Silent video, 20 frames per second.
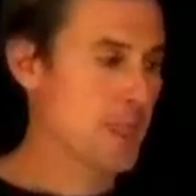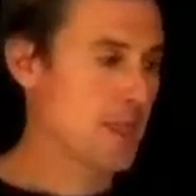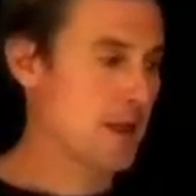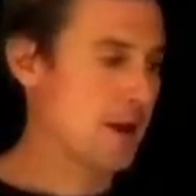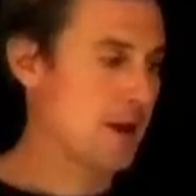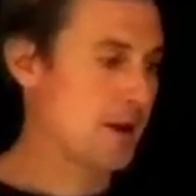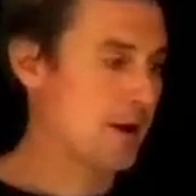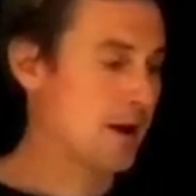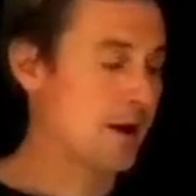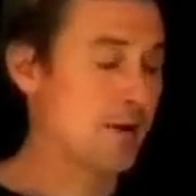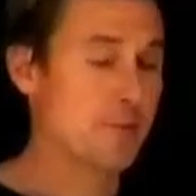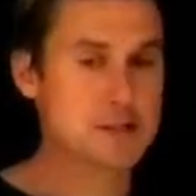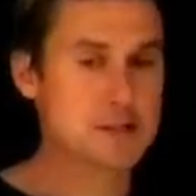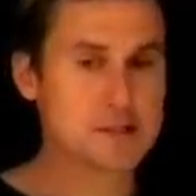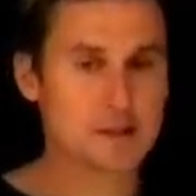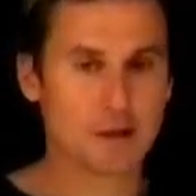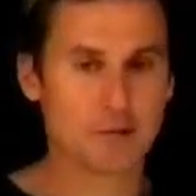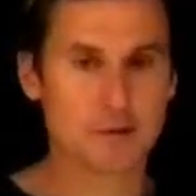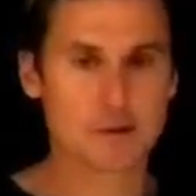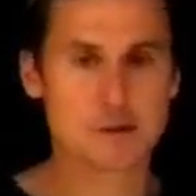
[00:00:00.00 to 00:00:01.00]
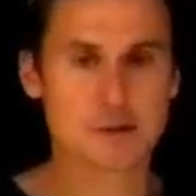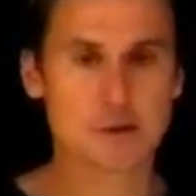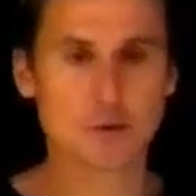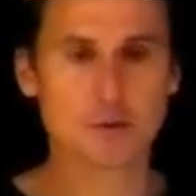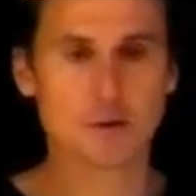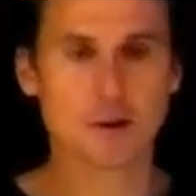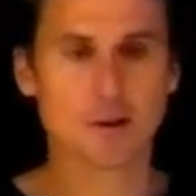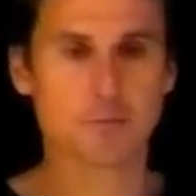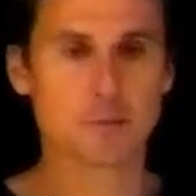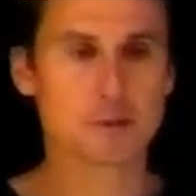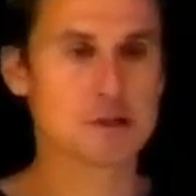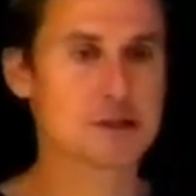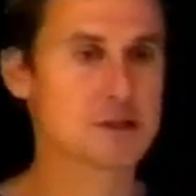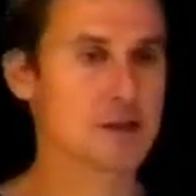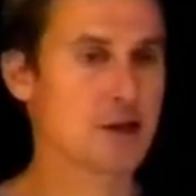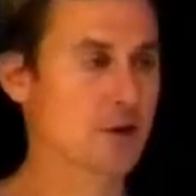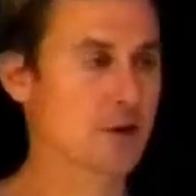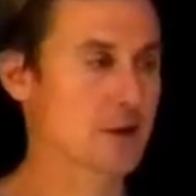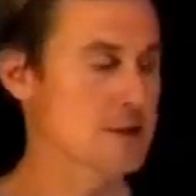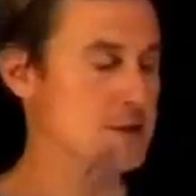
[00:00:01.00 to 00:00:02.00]
and I myself, as a student, have been
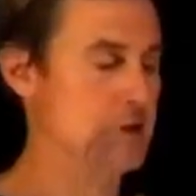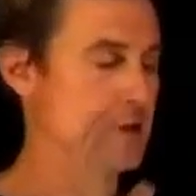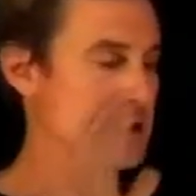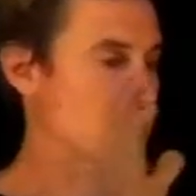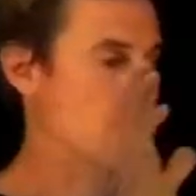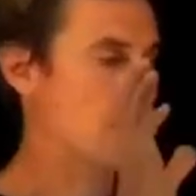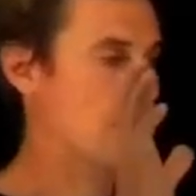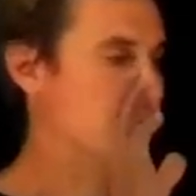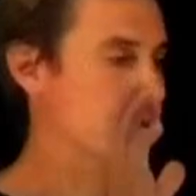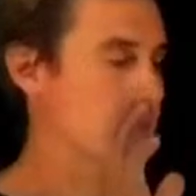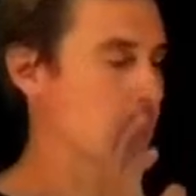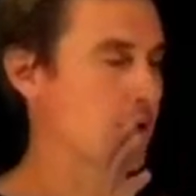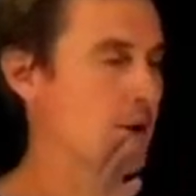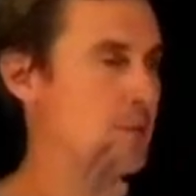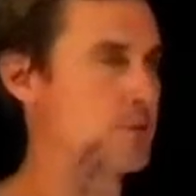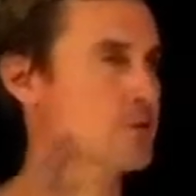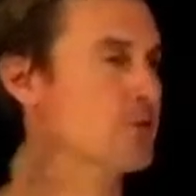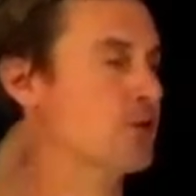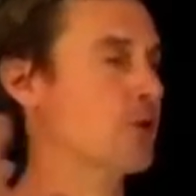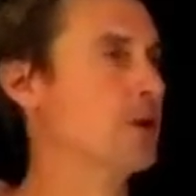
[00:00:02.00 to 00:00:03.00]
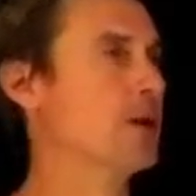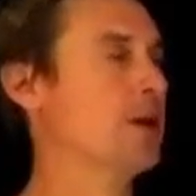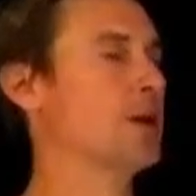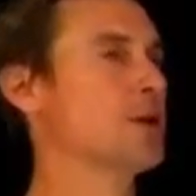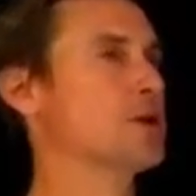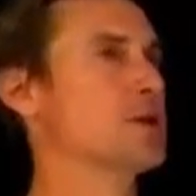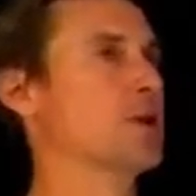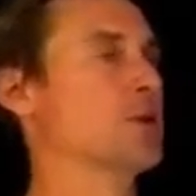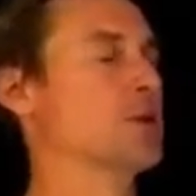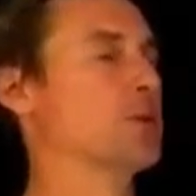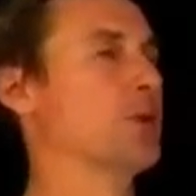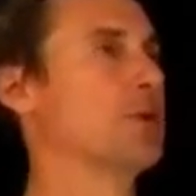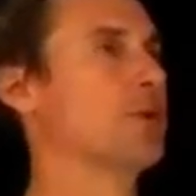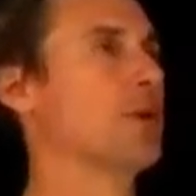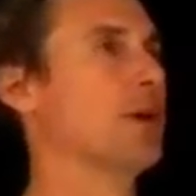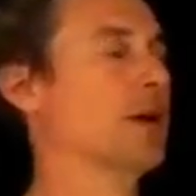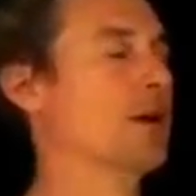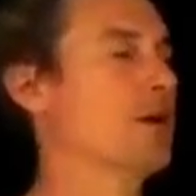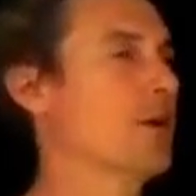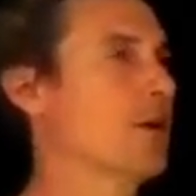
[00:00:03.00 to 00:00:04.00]
staring at such block diagrams for years, and I was
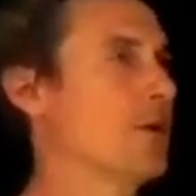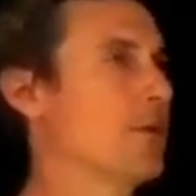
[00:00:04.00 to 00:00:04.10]
wondering,